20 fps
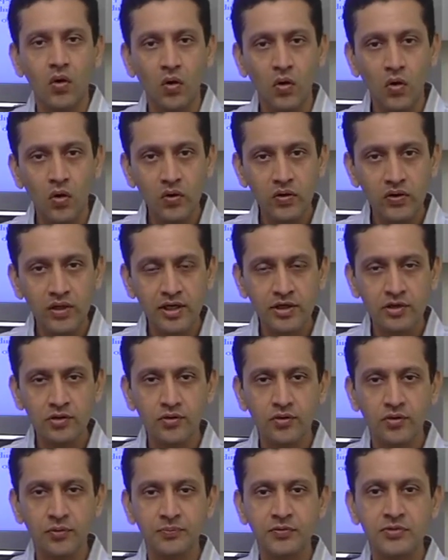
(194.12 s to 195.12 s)
All that
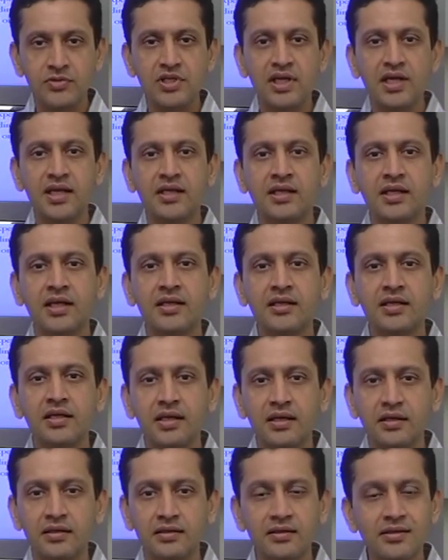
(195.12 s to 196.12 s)
you obtain and
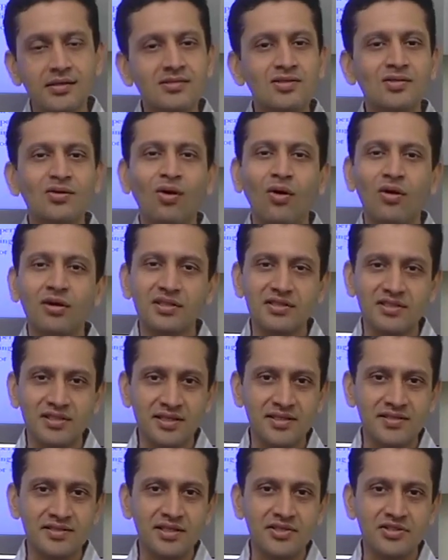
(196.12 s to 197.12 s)
gain is knowledge,
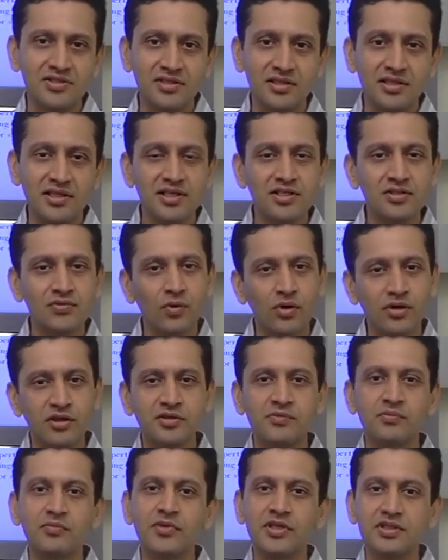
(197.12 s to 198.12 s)
essentially, is what
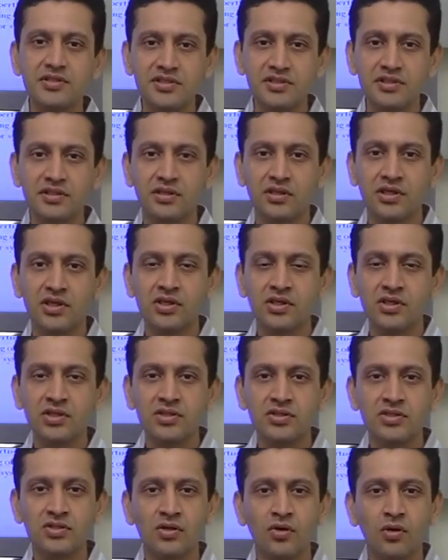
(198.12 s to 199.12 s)
it means.
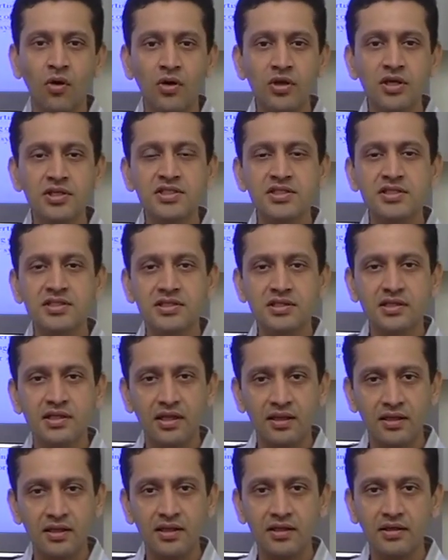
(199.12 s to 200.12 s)
So knowledge is
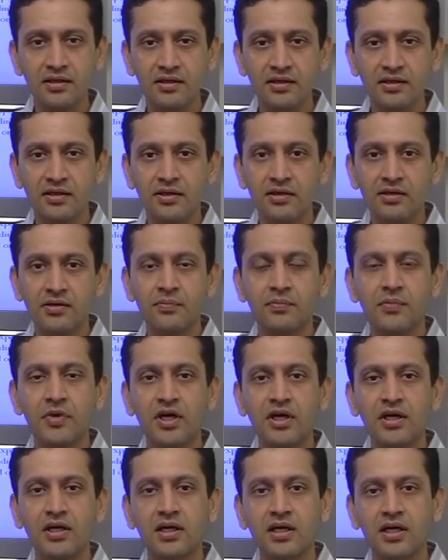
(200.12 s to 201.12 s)
nothing
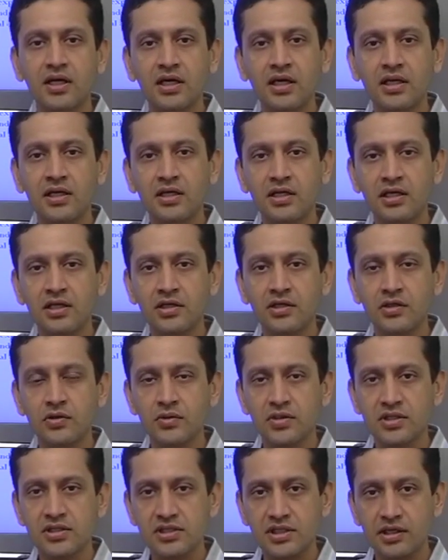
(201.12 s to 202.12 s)
but a
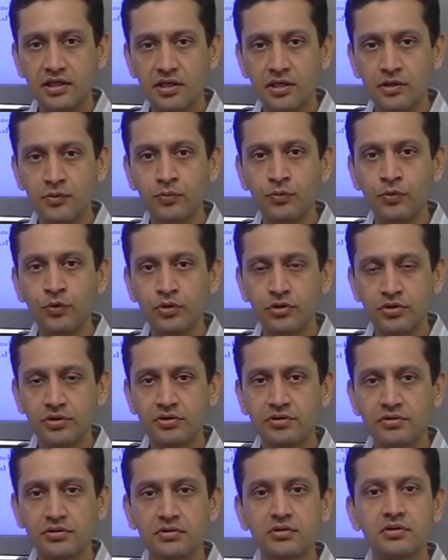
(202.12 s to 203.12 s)
continuous
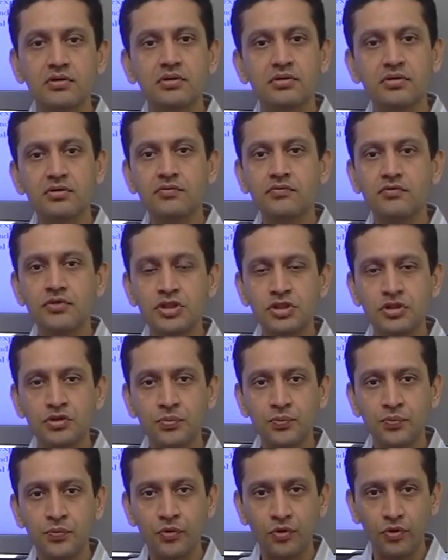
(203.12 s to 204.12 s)
input which
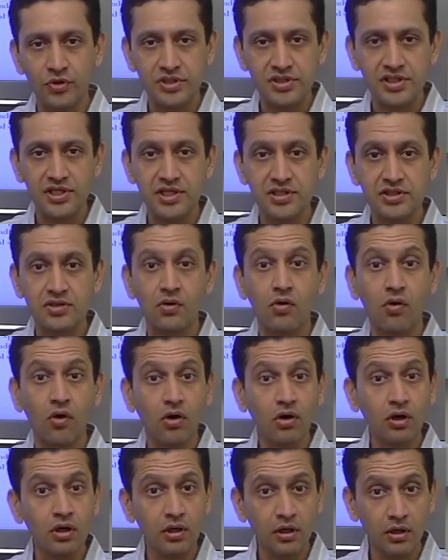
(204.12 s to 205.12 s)
you process
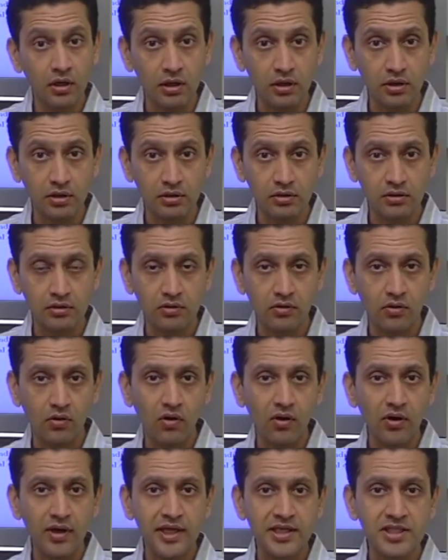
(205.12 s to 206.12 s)
or learn
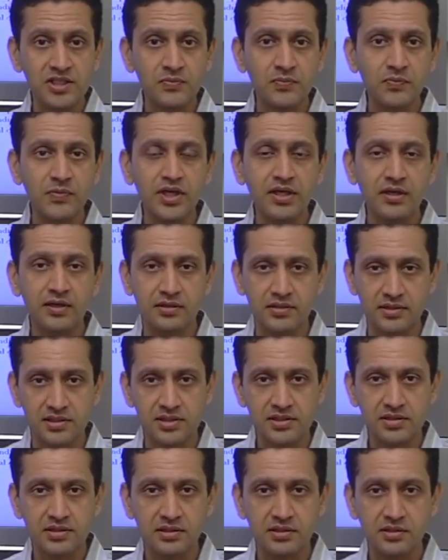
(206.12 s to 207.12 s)
or
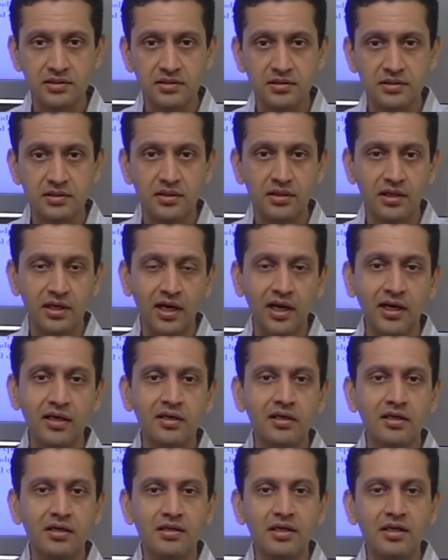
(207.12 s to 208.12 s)
experience,
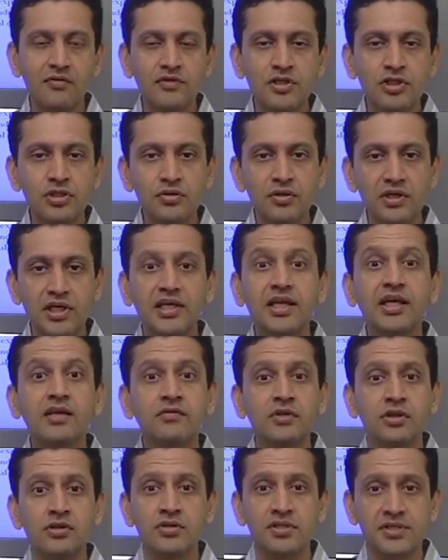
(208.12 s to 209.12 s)
and then which you
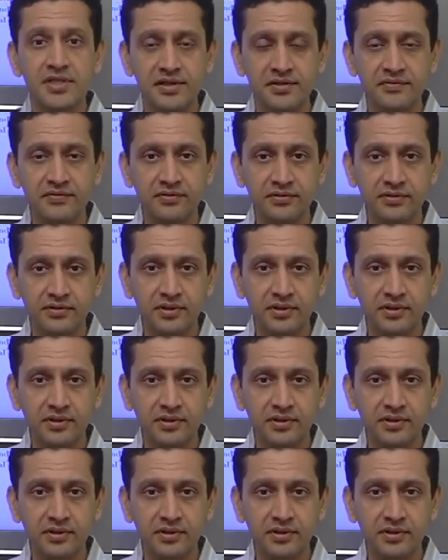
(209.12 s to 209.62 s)
retain with yourself,